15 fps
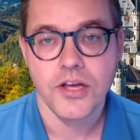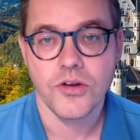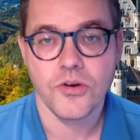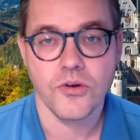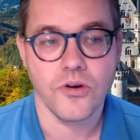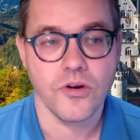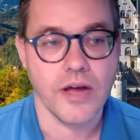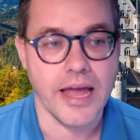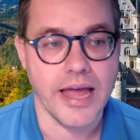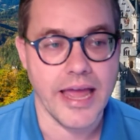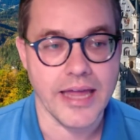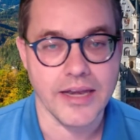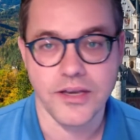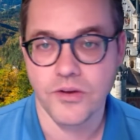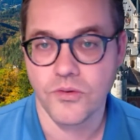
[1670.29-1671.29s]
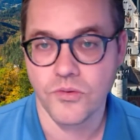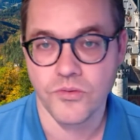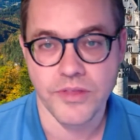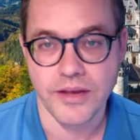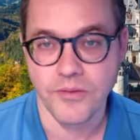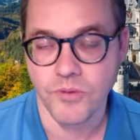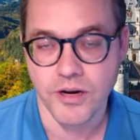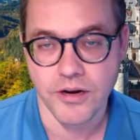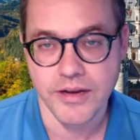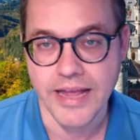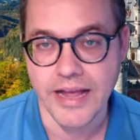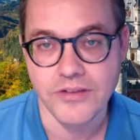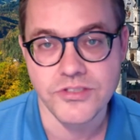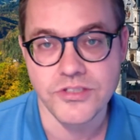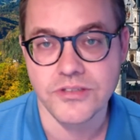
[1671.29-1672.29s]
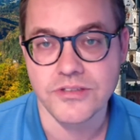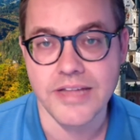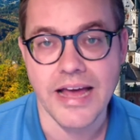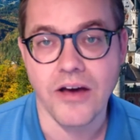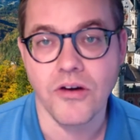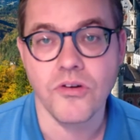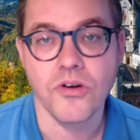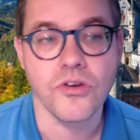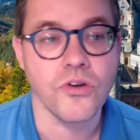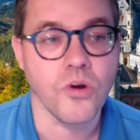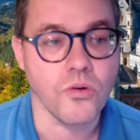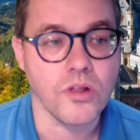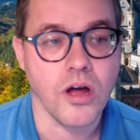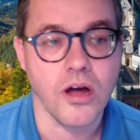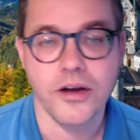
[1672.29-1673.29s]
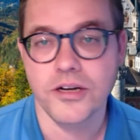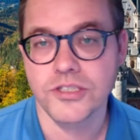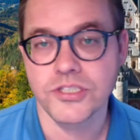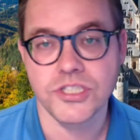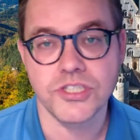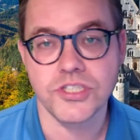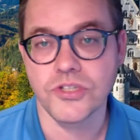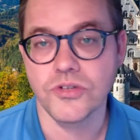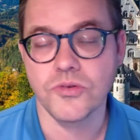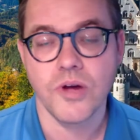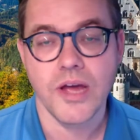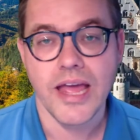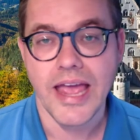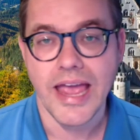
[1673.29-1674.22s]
who, and they, we are counseled now no longer to do